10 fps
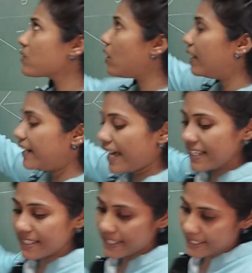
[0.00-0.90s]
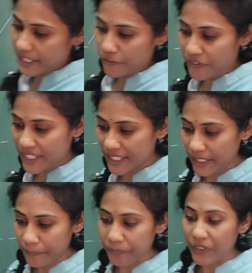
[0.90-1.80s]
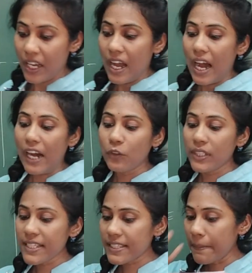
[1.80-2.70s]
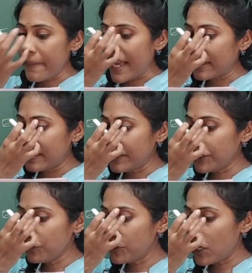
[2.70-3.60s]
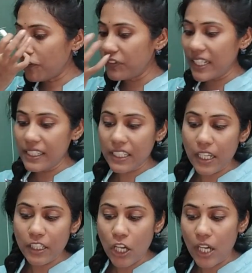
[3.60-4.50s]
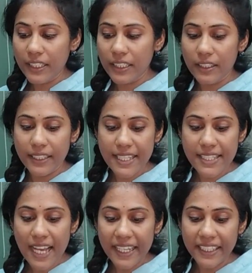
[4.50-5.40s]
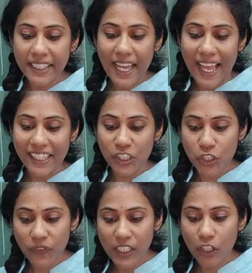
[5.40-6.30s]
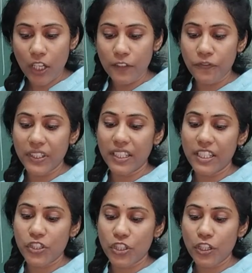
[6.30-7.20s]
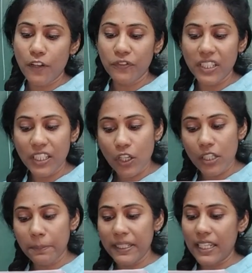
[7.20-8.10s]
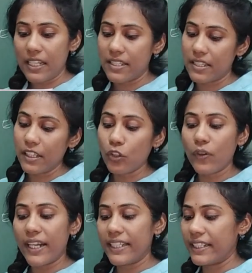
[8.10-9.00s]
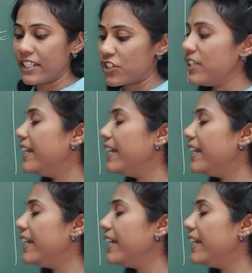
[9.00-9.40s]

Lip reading: called as CFSE. How does the magnitude of delta naught decide the actual configuration of d orbitals in the coordination